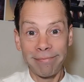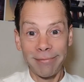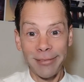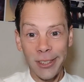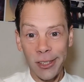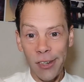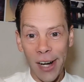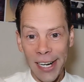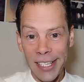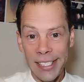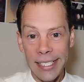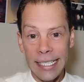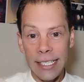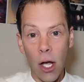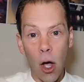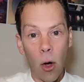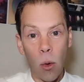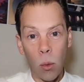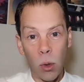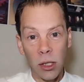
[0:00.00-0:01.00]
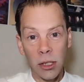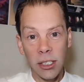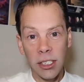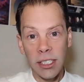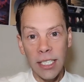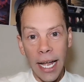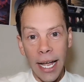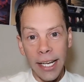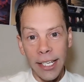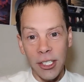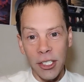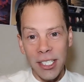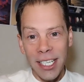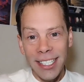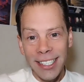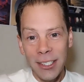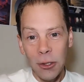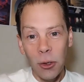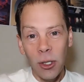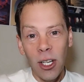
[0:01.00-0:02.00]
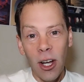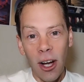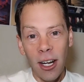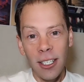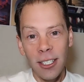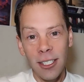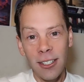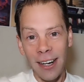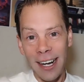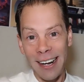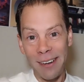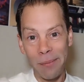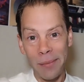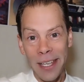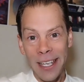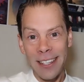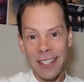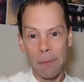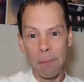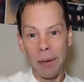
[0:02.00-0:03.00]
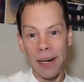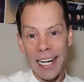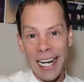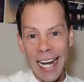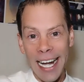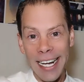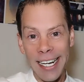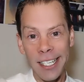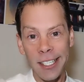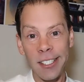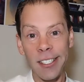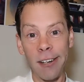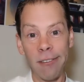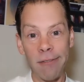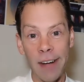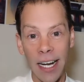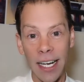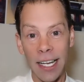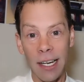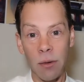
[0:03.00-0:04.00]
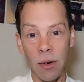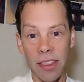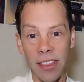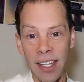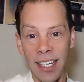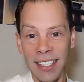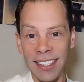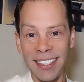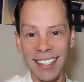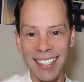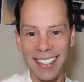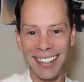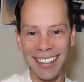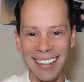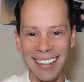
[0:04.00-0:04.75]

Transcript: Tracy, the whole world's staged. It's all a hologram. The Palladians are fucking with us.